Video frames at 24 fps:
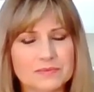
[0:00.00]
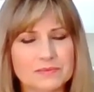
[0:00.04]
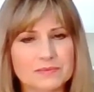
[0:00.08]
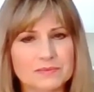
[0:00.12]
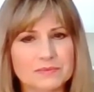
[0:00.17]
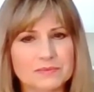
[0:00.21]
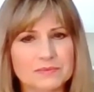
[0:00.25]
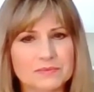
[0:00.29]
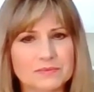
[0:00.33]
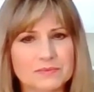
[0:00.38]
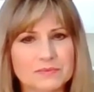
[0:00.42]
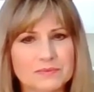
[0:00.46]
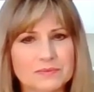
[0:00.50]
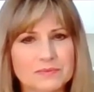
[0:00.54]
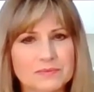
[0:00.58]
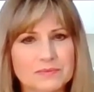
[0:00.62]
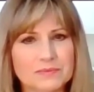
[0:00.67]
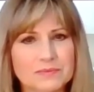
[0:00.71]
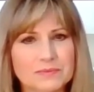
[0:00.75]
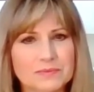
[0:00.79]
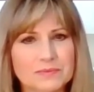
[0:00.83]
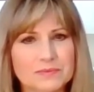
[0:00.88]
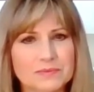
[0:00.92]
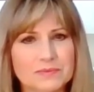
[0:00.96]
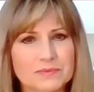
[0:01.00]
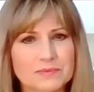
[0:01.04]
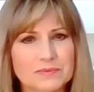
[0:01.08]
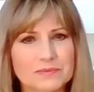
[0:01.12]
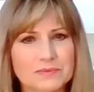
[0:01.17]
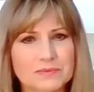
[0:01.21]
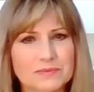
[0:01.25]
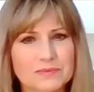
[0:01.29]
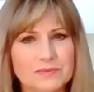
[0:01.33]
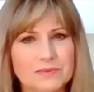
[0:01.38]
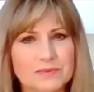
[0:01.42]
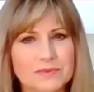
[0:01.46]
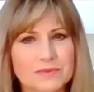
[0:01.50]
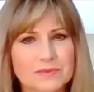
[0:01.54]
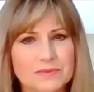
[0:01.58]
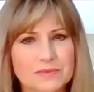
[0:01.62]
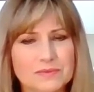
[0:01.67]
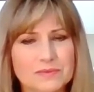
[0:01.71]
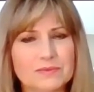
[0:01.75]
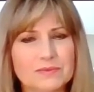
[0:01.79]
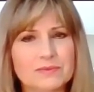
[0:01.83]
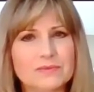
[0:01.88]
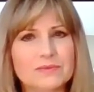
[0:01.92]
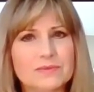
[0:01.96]

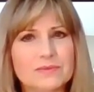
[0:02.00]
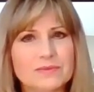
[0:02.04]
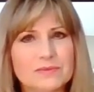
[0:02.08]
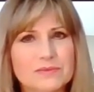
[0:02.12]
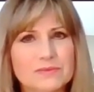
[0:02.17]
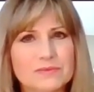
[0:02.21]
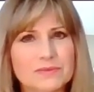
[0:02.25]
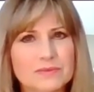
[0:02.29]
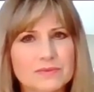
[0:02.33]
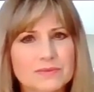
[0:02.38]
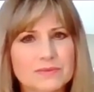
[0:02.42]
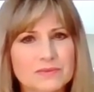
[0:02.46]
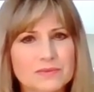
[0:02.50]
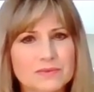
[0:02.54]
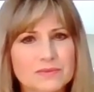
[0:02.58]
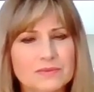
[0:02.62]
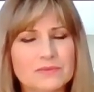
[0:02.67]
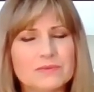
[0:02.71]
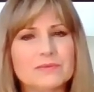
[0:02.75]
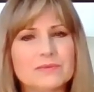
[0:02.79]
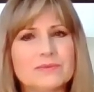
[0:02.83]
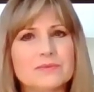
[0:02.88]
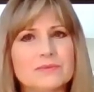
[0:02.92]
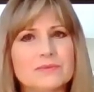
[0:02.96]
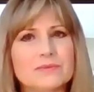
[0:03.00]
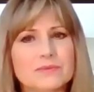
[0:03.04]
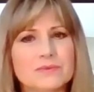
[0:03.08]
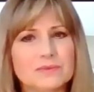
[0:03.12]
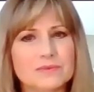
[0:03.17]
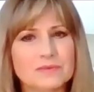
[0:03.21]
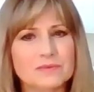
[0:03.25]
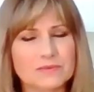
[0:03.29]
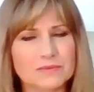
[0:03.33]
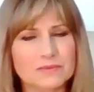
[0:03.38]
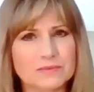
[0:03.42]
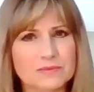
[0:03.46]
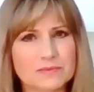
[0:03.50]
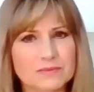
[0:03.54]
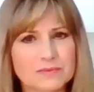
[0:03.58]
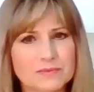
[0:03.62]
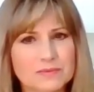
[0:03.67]
(not speaking)